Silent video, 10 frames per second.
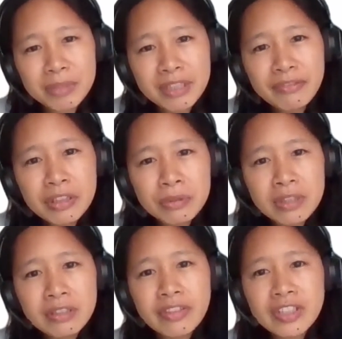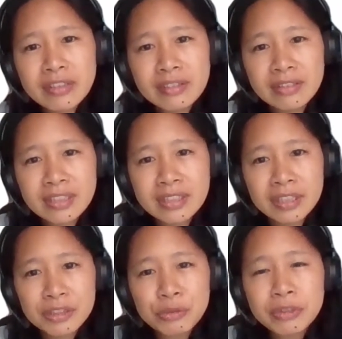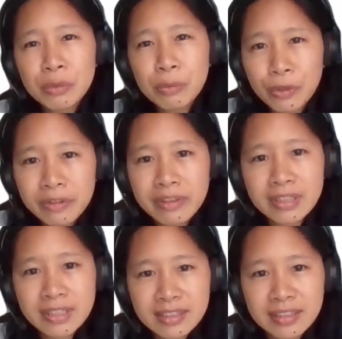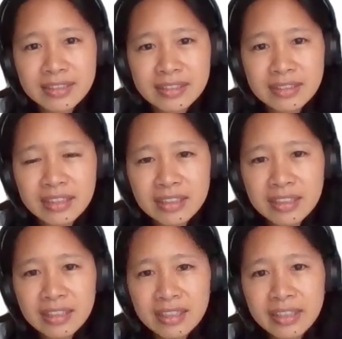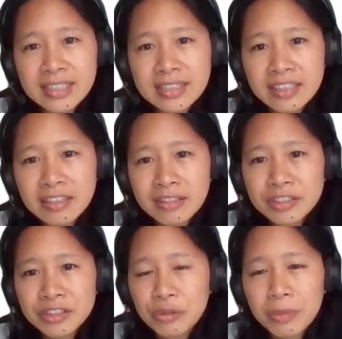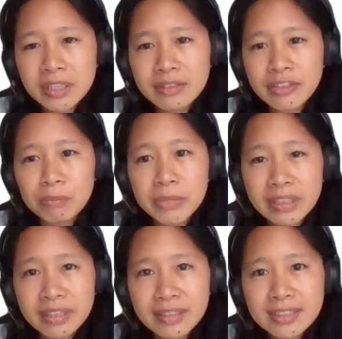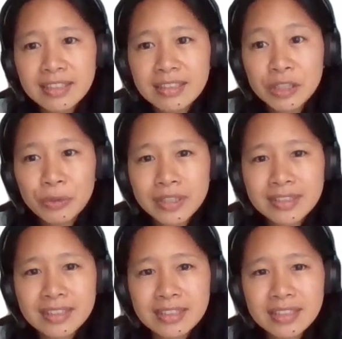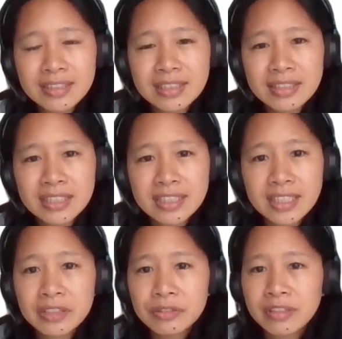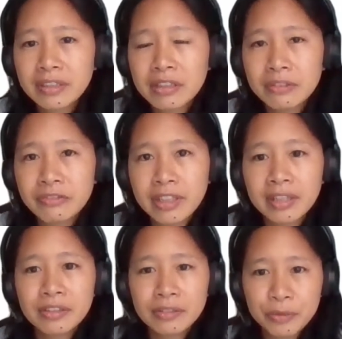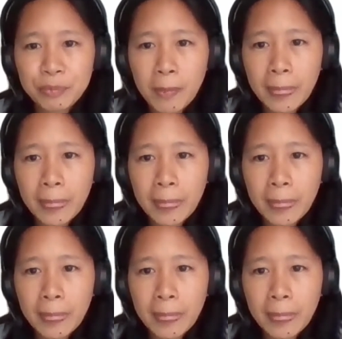Even though innovation is a tricky word these days, it has taken on so many different meanings and nuances since it's entered our current vernacular.